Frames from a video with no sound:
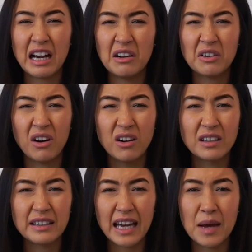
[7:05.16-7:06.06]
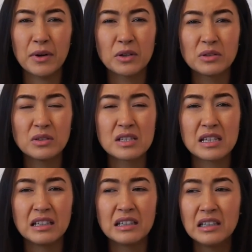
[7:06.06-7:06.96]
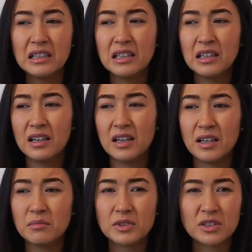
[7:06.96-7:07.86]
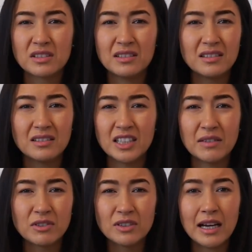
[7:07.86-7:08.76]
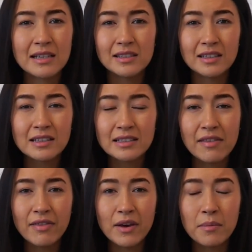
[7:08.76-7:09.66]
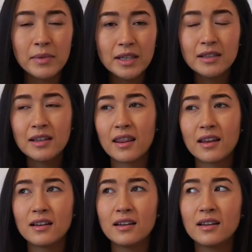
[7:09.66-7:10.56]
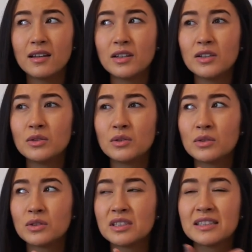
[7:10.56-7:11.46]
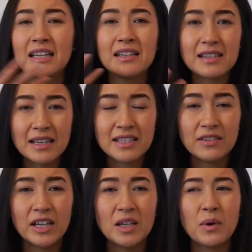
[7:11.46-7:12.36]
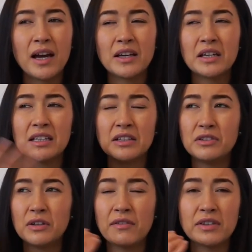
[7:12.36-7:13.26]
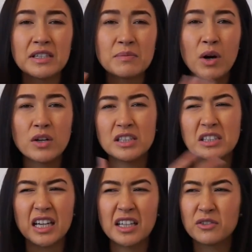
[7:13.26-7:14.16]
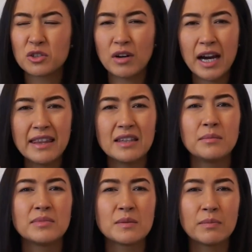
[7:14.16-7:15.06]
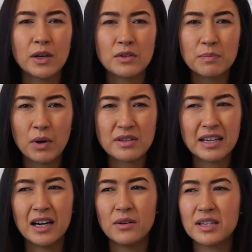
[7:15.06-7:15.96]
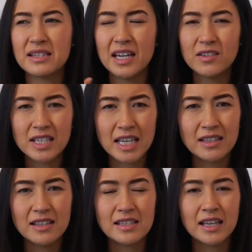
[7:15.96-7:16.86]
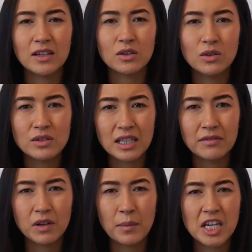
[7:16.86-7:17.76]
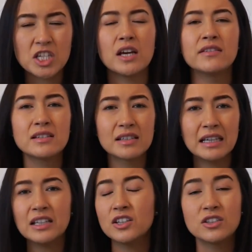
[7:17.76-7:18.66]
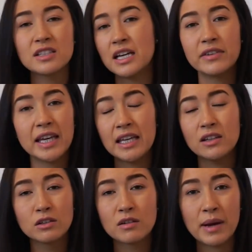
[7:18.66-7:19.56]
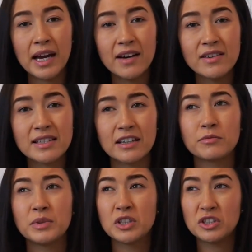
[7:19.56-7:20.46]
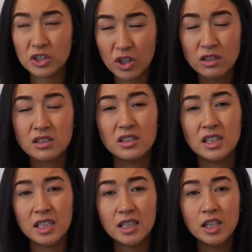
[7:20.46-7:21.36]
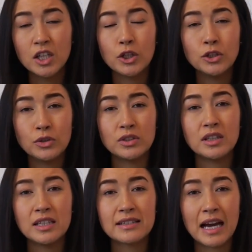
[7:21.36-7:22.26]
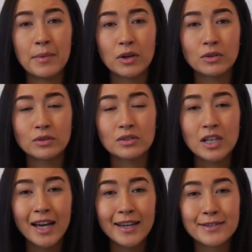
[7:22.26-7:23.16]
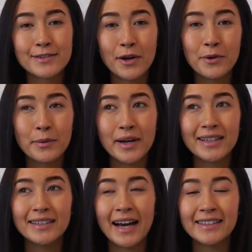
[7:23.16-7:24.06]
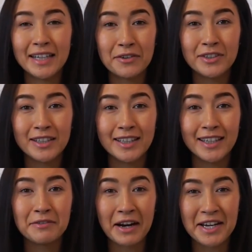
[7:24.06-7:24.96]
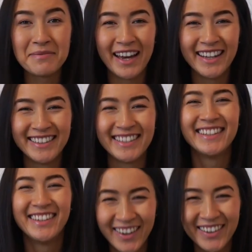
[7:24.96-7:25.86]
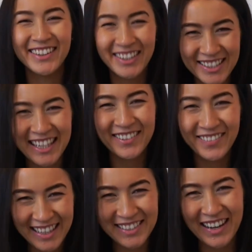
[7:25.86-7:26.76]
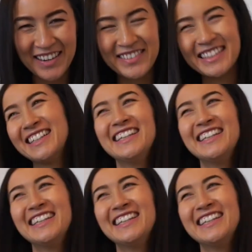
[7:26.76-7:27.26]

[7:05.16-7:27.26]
alcohol and chemicals and just general nastiness in them that your skin is sensitive anyway, and if you have any spots, it's kind of drying those spots out, it's irritating the skin, causing inflammation, and the skin can just never heal or repair itself because you're constantly using these chemicals. So I definitely recommend not using face wipes,